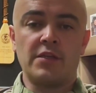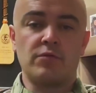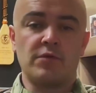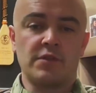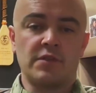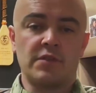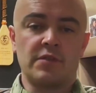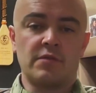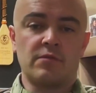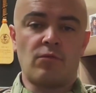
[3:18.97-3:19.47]
which
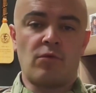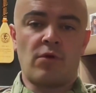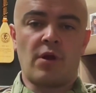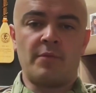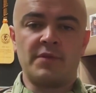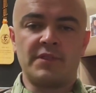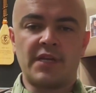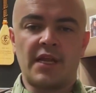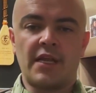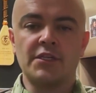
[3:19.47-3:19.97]
is where I'm
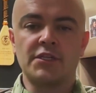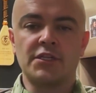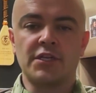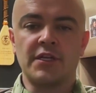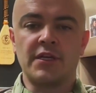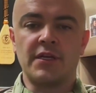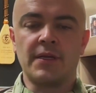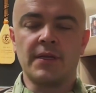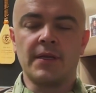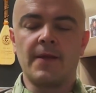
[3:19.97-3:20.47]

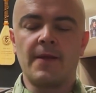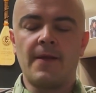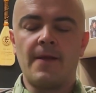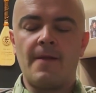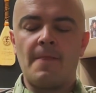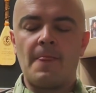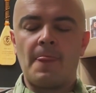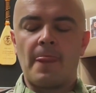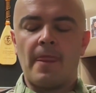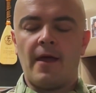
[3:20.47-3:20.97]
stationed,
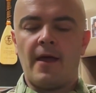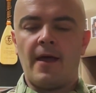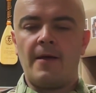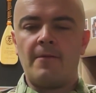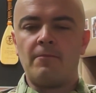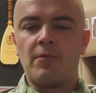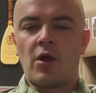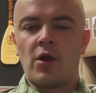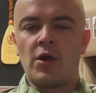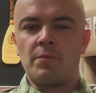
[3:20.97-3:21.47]

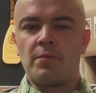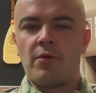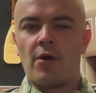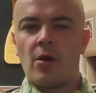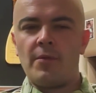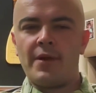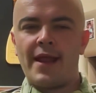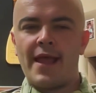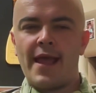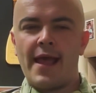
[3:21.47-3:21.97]
our department